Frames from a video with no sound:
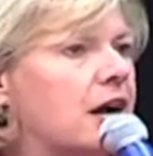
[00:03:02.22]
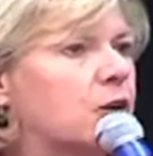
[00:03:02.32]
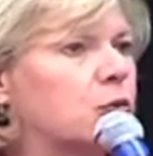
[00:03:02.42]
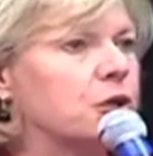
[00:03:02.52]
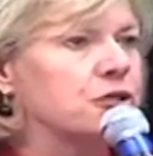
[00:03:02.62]

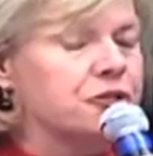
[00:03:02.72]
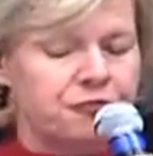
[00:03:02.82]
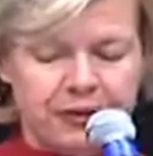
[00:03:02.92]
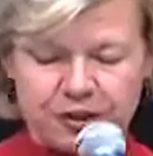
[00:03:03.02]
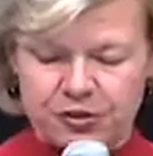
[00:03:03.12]
our worst
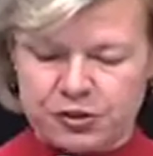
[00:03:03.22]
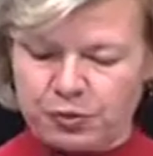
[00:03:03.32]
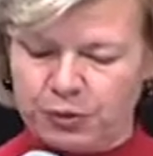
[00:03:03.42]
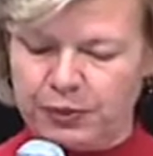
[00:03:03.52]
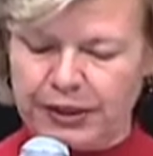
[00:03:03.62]
fears
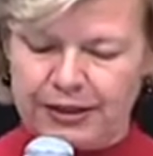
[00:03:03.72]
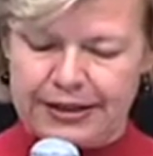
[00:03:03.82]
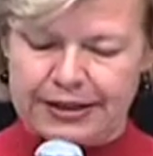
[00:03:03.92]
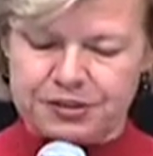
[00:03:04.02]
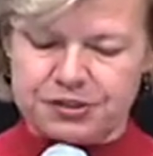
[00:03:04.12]
were
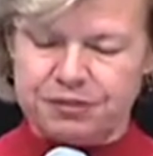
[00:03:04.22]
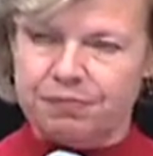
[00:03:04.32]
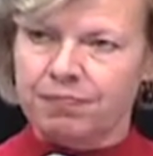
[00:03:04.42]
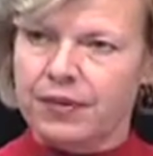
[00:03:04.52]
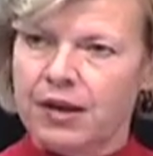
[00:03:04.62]
realized.
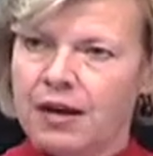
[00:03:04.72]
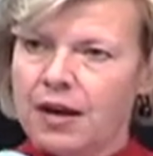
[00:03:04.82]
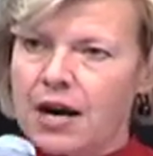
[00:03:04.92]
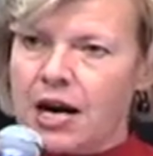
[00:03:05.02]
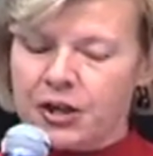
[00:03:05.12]

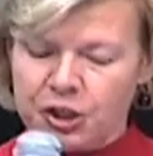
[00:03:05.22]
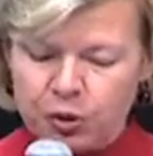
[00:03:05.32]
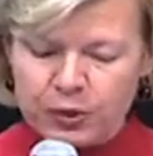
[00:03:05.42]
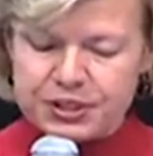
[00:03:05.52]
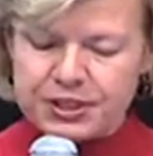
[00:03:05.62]
Our
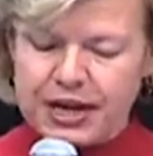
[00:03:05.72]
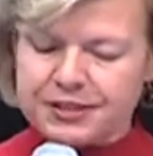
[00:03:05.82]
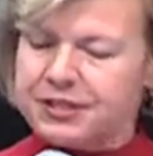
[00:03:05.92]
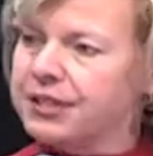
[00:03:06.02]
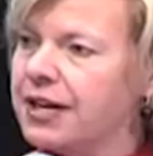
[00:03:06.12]
new
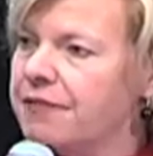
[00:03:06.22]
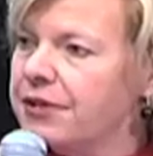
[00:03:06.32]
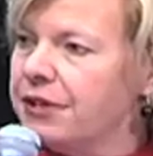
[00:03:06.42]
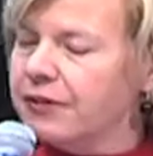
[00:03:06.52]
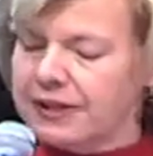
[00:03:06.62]
Wisconsin
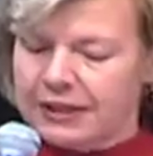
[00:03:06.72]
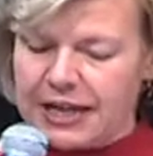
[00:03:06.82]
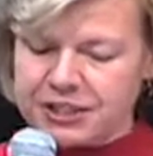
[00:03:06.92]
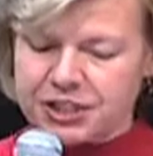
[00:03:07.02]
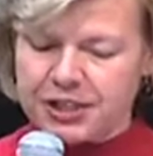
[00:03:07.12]
governor and
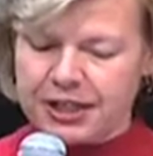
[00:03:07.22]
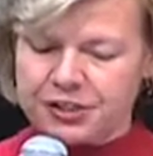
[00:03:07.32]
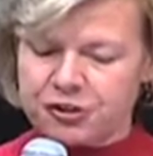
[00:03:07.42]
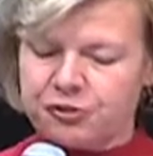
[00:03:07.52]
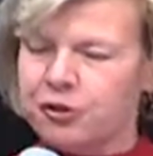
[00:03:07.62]

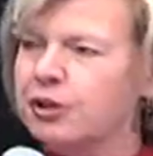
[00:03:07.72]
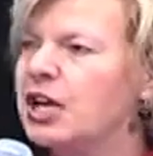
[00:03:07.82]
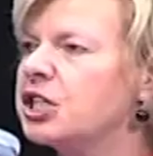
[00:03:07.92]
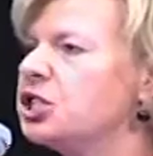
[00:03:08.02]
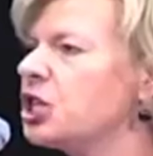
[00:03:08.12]
legislature took
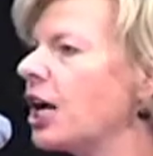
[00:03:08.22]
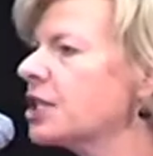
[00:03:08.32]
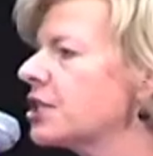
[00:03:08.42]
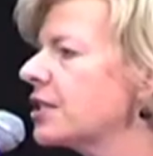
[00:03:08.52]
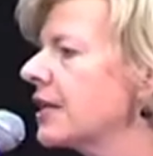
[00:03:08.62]

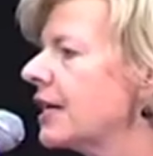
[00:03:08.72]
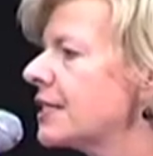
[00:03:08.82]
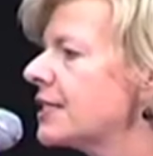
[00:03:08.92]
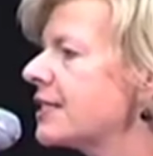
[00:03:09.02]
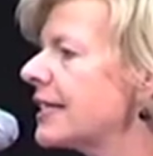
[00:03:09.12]
just
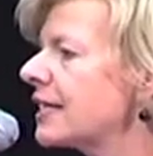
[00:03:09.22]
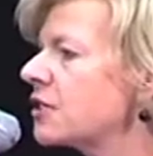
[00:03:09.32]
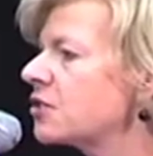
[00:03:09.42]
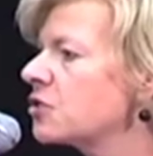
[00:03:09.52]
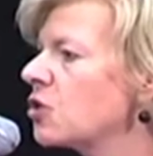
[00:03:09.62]

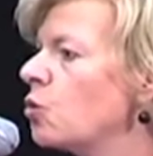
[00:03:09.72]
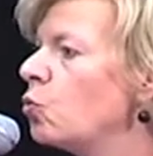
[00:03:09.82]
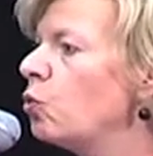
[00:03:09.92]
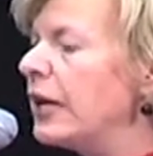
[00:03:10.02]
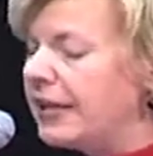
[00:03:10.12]
6
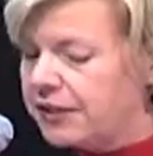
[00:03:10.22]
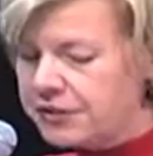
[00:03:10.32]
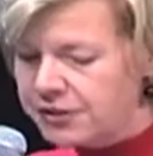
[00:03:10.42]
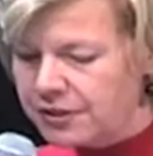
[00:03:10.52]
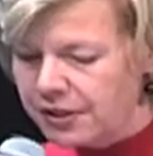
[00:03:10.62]

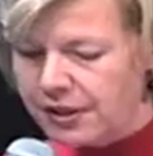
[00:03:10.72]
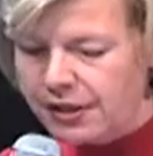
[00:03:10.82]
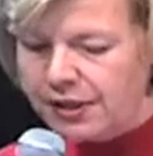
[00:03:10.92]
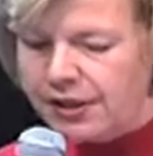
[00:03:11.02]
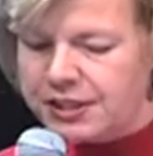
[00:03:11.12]
weeks
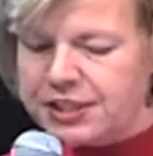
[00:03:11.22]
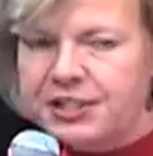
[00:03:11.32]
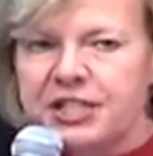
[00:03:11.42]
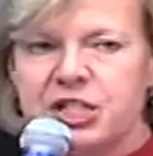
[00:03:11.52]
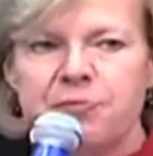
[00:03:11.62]
to
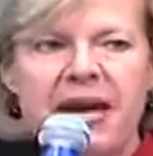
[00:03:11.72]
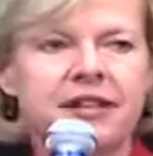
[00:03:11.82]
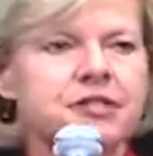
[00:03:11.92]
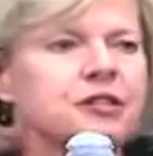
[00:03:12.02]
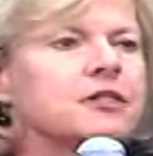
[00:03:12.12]

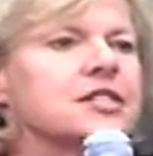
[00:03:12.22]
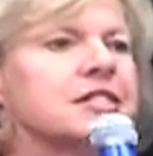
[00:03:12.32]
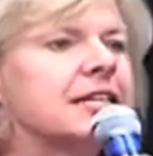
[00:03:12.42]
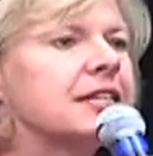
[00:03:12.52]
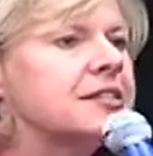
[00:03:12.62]
dismantle
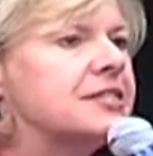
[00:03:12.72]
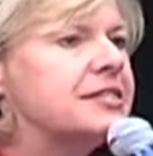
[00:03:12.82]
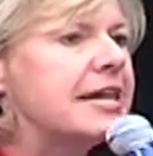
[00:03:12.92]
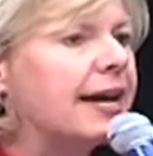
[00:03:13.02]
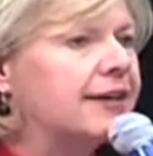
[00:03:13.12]
6
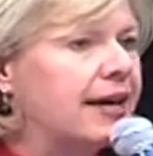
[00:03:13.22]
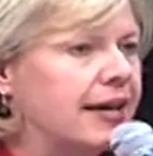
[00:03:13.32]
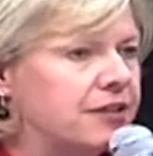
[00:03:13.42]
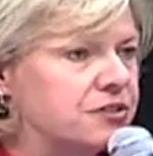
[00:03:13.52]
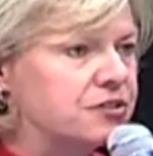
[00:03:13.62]

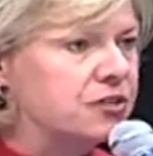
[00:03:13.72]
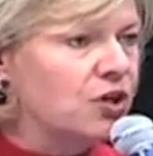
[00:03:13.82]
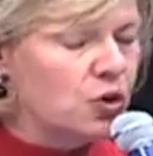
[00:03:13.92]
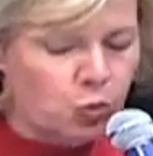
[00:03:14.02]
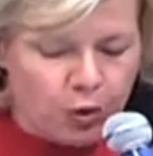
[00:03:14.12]
decades
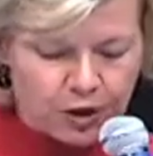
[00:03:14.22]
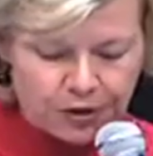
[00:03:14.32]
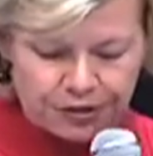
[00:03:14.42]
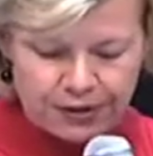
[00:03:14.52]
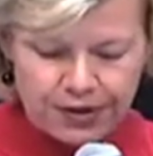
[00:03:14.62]

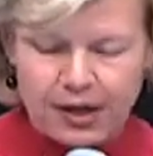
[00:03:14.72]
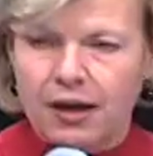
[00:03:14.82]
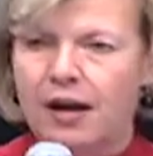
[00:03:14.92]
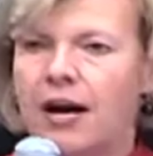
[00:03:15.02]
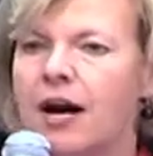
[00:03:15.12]
worth
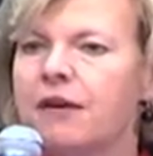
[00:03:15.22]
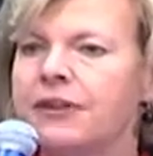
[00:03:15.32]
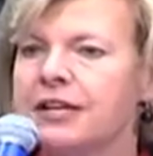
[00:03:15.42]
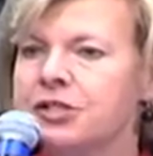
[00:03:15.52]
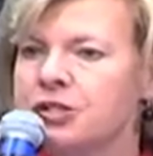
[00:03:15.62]
of
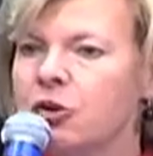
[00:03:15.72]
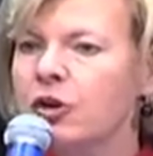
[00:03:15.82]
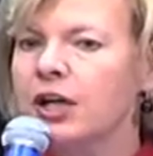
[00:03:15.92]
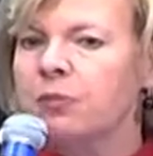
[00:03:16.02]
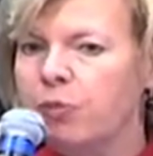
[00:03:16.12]

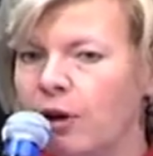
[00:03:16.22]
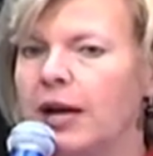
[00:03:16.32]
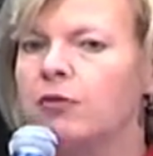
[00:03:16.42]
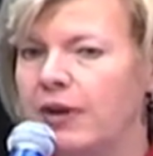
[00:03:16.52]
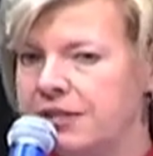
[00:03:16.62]
historic
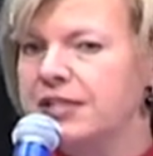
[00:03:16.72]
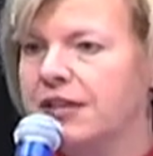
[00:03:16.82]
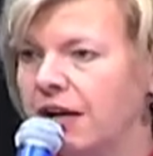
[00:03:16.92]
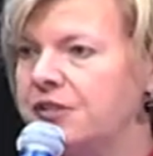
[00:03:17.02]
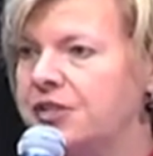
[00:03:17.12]
progress in
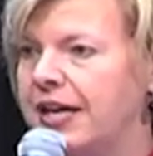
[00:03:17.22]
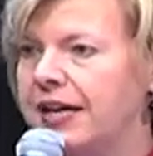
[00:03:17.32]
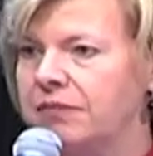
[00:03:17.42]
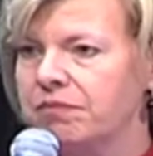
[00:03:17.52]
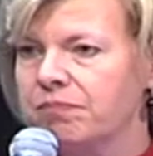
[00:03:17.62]
our state.